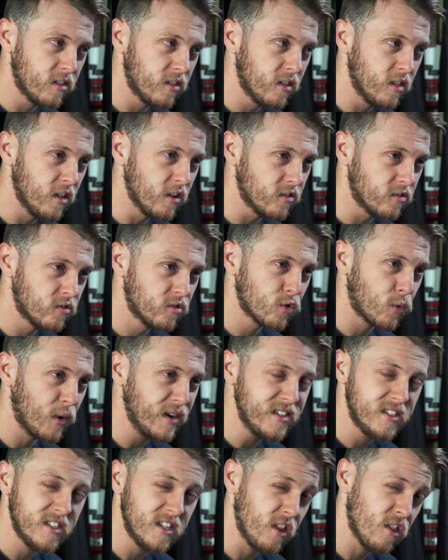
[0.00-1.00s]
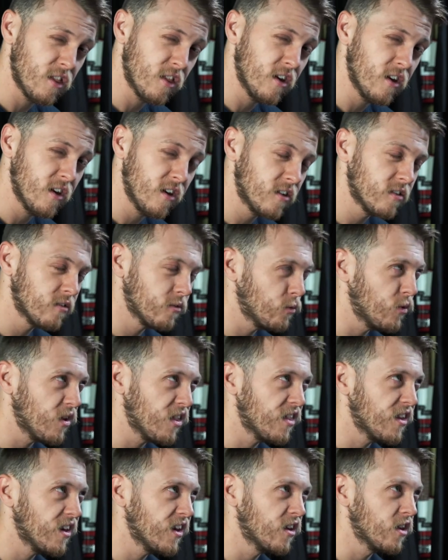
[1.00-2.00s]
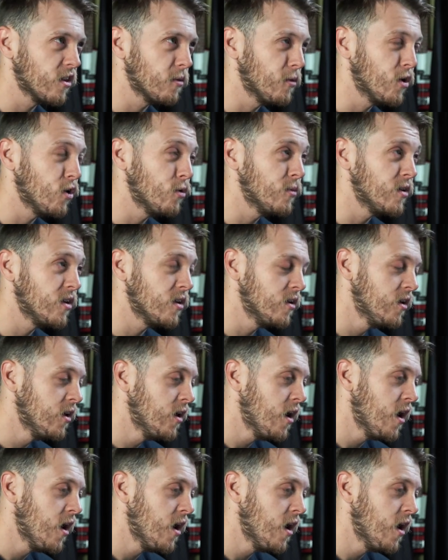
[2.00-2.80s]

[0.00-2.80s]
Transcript: the twenty-third, we think, at the moment,